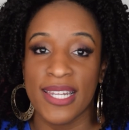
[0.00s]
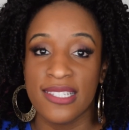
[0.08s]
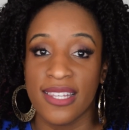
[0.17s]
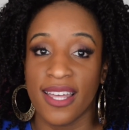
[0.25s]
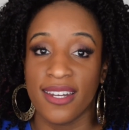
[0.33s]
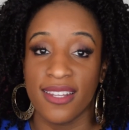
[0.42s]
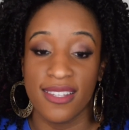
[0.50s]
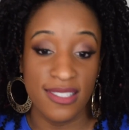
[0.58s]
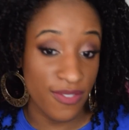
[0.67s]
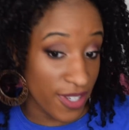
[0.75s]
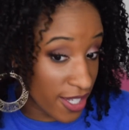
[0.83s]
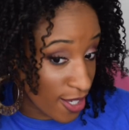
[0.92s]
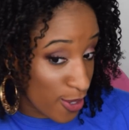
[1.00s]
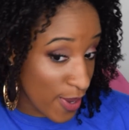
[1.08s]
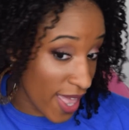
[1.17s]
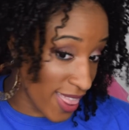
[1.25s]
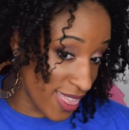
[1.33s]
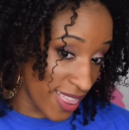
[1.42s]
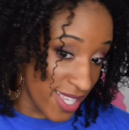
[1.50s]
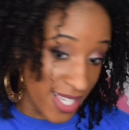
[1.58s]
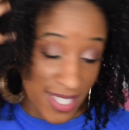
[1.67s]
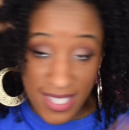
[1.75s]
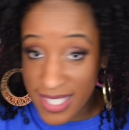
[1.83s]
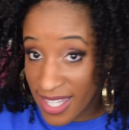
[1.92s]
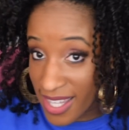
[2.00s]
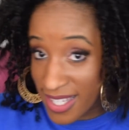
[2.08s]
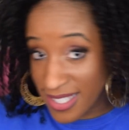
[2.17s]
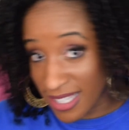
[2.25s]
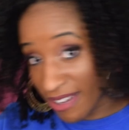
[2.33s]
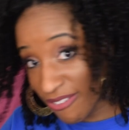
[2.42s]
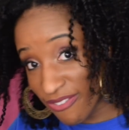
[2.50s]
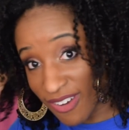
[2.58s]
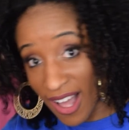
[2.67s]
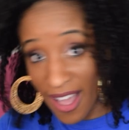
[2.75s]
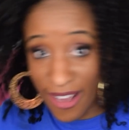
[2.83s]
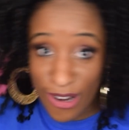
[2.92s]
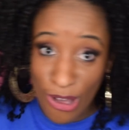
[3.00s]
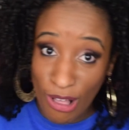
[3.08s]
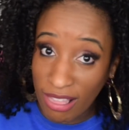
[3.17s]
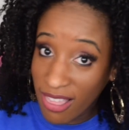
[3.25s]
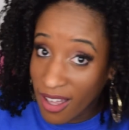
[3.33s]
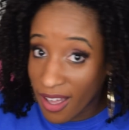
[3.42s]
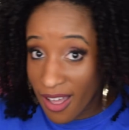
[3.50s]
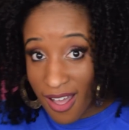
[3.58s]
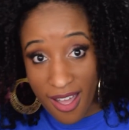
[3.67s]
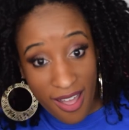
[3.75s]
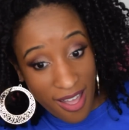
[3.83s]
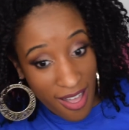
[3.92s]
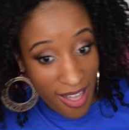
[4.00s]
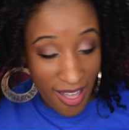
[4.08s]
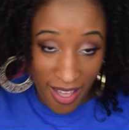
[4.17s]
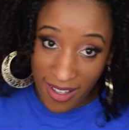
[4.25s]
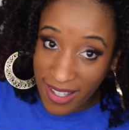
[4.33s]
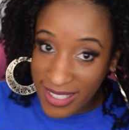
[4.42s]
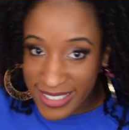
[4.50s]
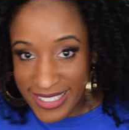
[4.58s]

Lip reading: To the end of this video, and this is the final look.